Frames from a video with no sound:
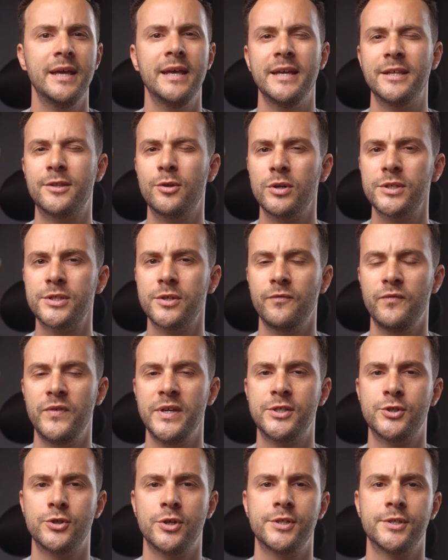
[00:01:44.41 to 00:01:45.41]
It also
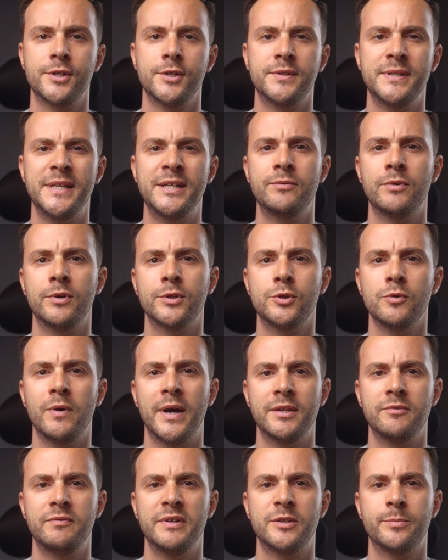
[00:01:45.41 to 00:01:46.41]
features a 0 to
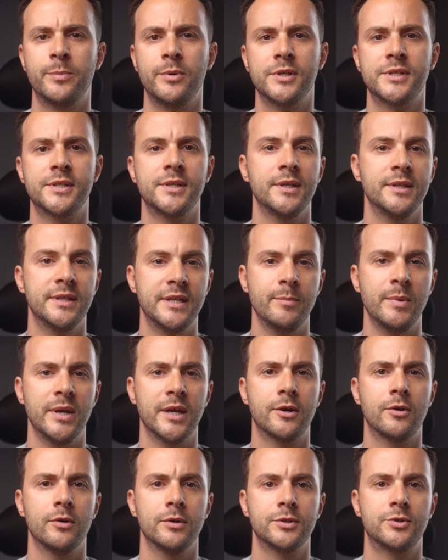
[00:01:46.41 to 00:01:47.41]
100%
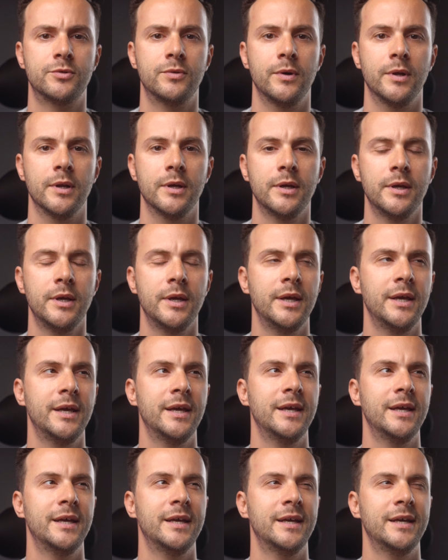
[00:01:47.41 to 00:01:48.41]
dimming control.
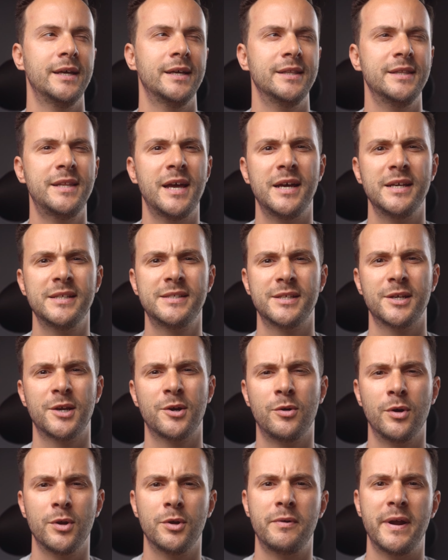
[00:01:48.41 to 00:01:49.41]
Does
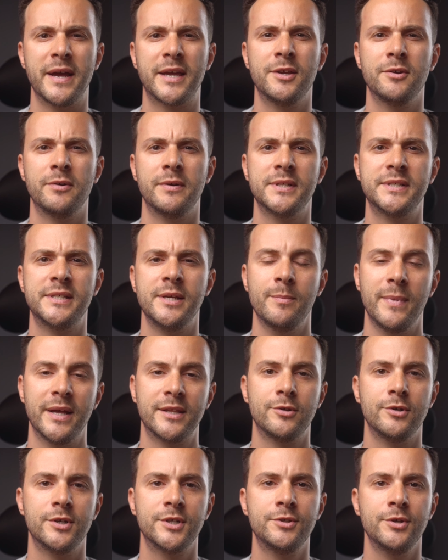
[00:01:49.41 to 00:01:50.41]
color accuracy
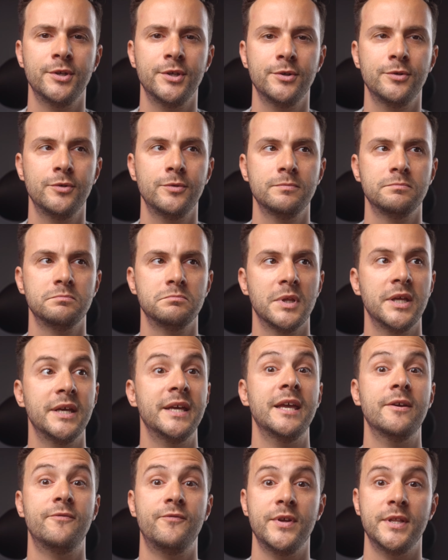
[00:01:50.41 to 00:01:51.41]
matter to you?
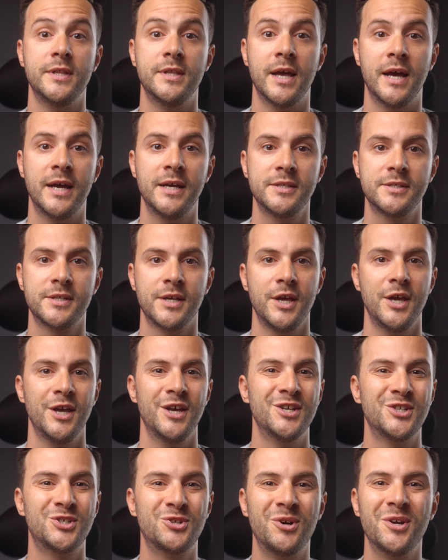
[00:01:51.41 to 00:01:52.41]
If it does,
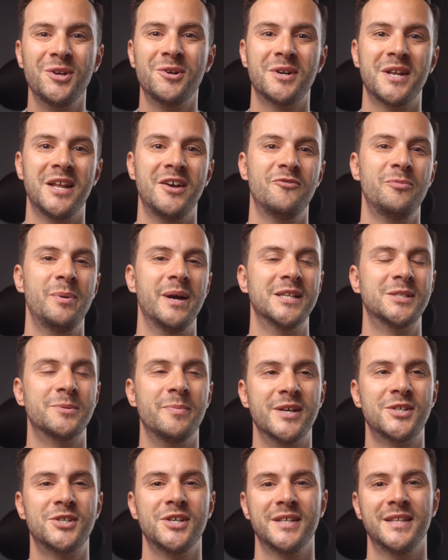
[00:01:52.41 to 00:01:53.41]
show your love by
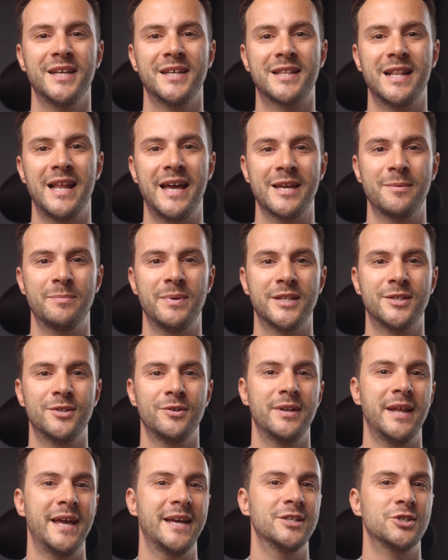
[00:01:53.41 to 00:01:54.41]
smashing that like
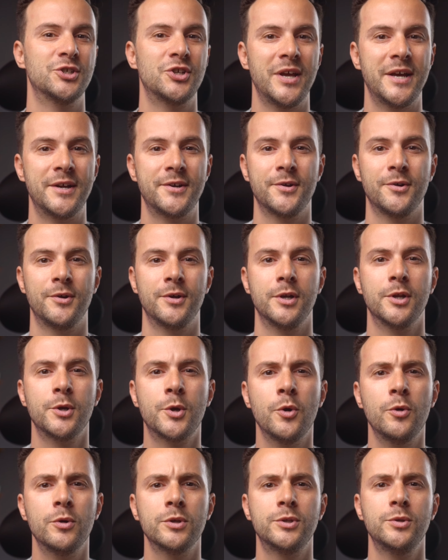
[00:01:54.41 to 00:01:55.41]
button and share your
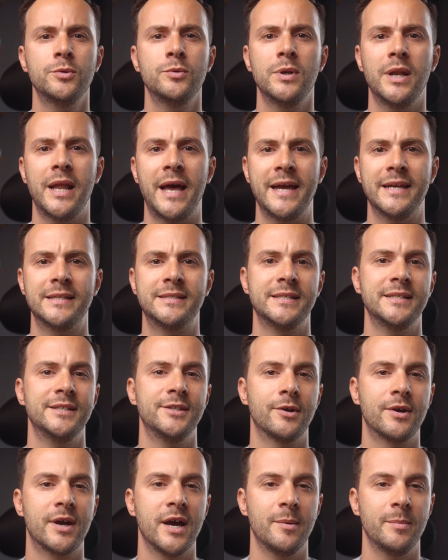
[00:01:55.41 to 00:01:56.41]
go-to lights in
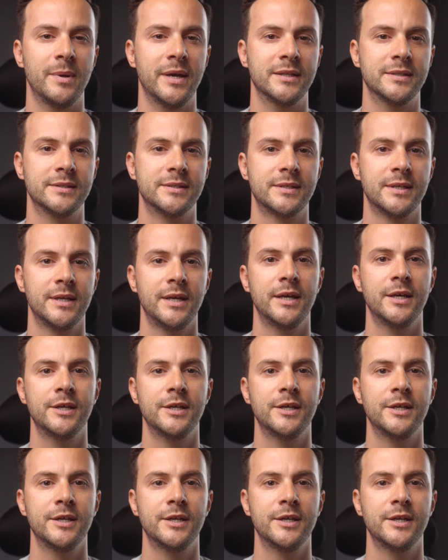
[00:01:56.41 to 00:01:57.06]
the comments.